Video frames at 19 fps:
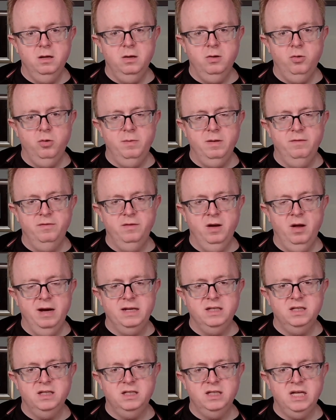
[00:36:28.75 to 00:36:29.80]
or a bit of
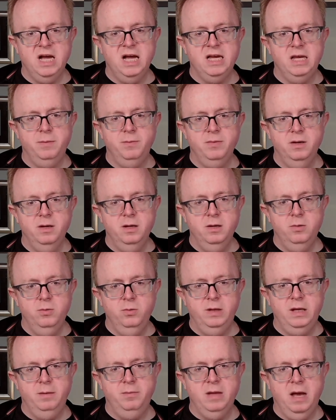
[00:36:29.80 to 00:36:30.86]
light tape will
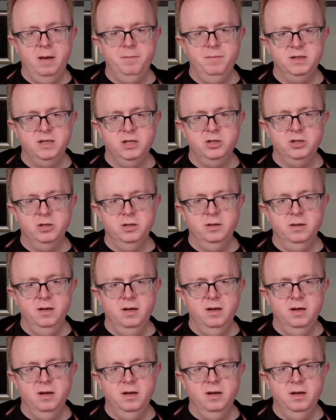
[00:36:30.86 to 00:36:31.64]
keep that in position.